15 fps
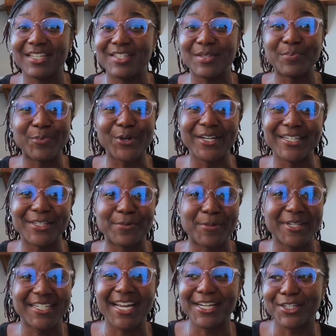it's important to
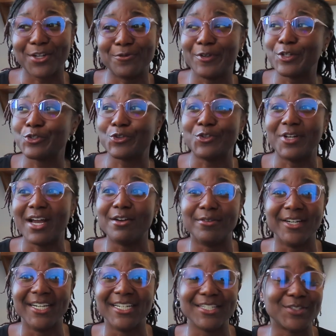protect our virtual
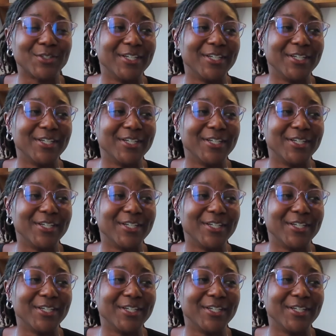networks